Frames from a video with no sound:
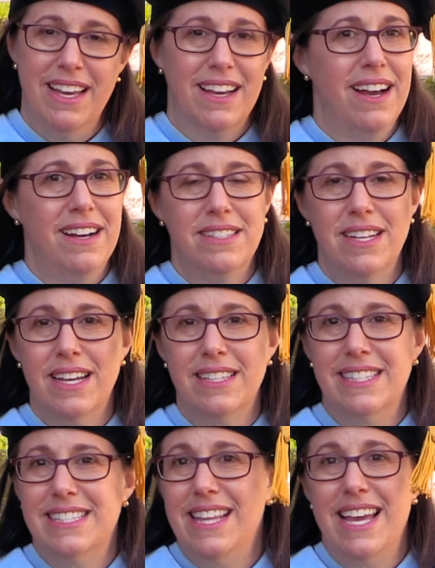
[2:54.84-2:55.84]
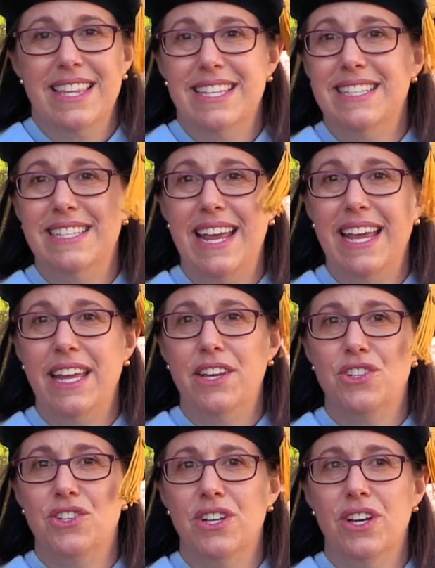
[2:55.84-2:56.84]
Context is like the
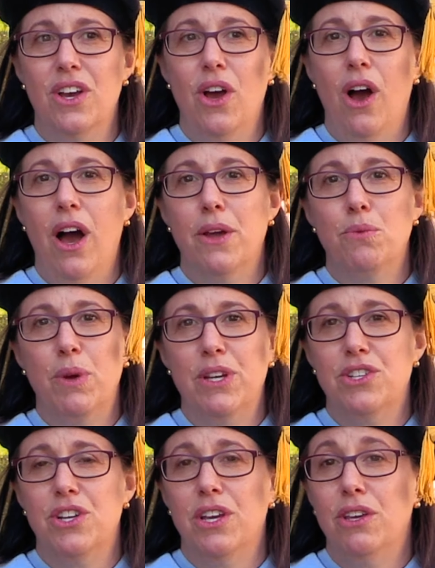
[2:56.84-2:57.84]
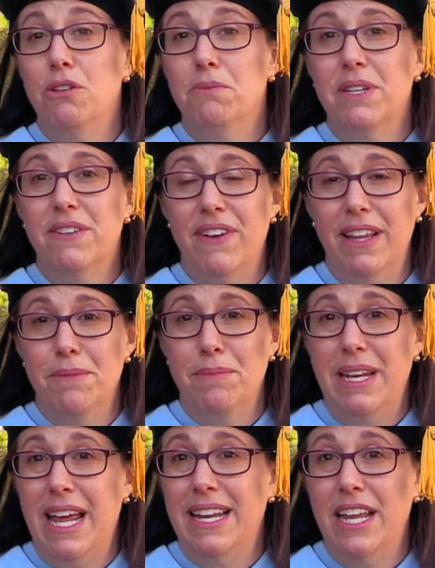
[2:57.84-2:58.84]
stage on which human
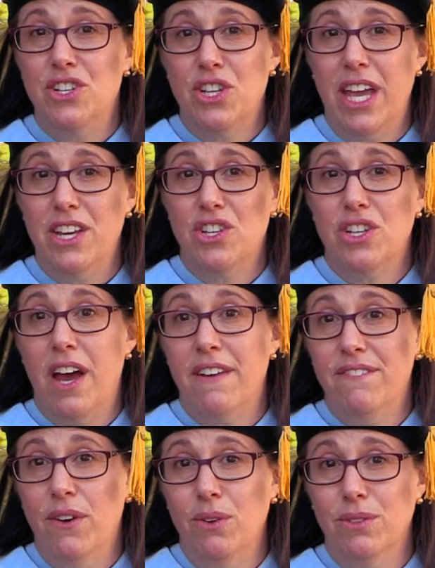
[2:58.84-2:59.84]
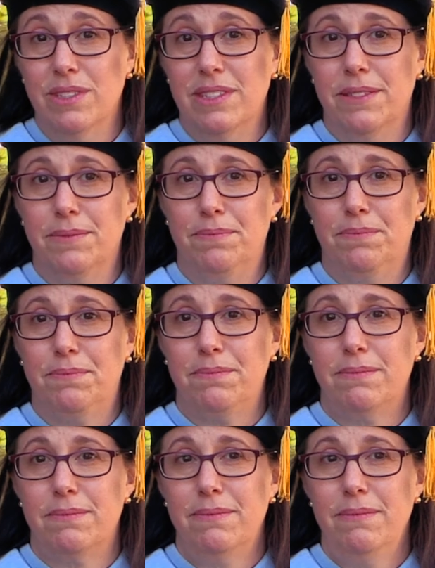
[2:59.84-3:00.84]
development and education unfolds.
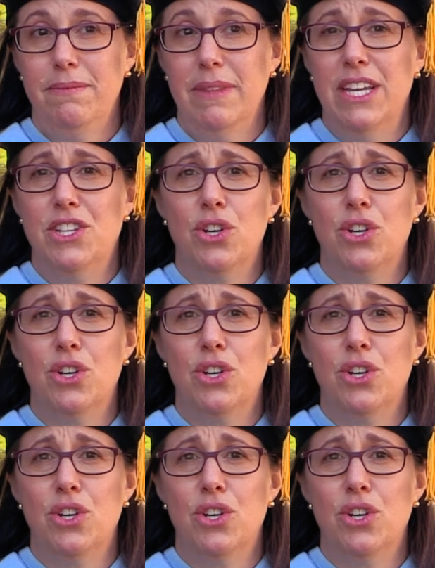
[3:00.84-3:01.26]
It